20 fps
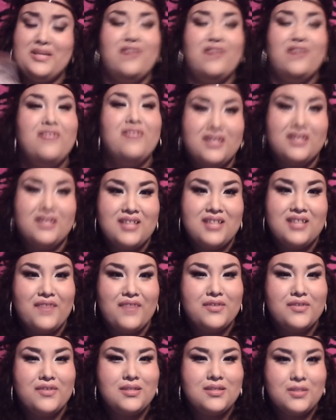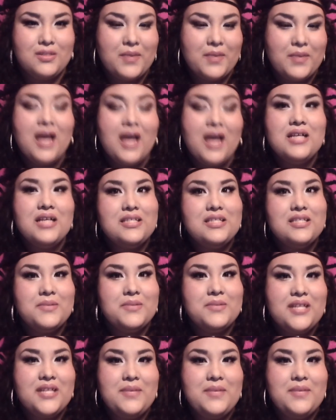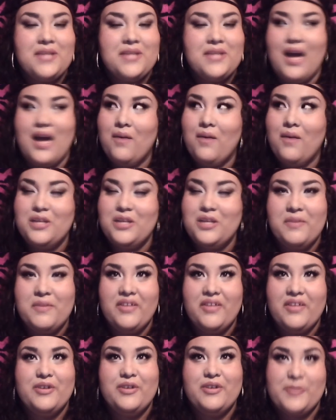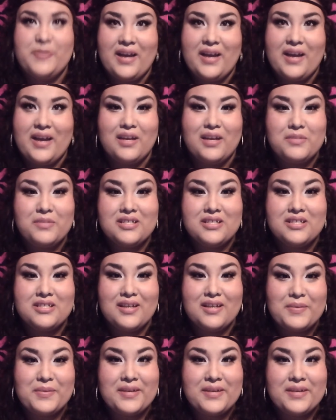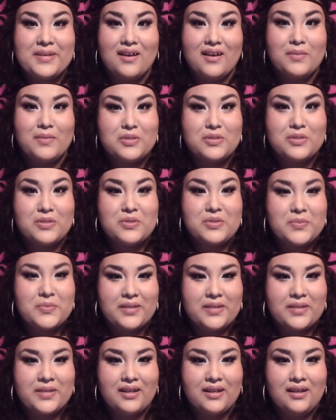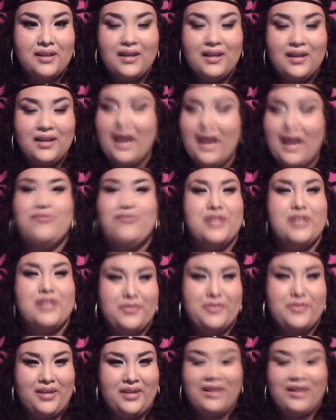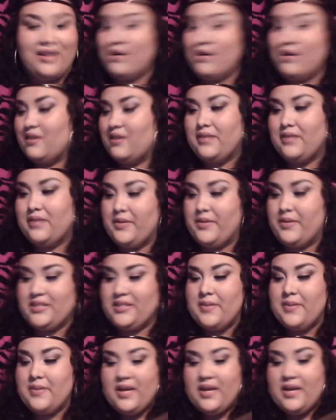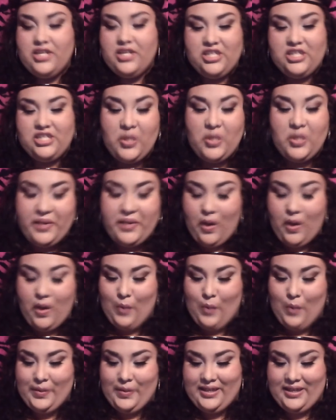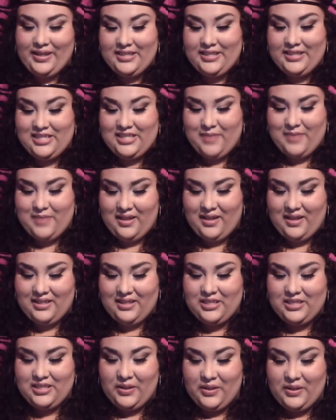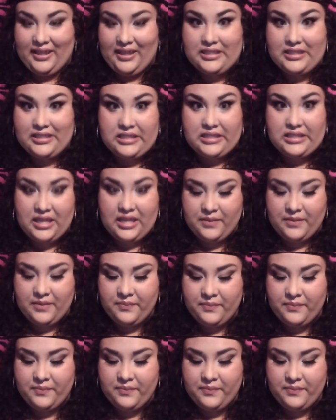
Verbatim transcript: I don't know how to say it. I feel stupid. Sometimes I watch my videos back and I'm just like, oh my god, I'm so stupid after I read it. Oh, anyways, she told me to open it and smell it, so let's see.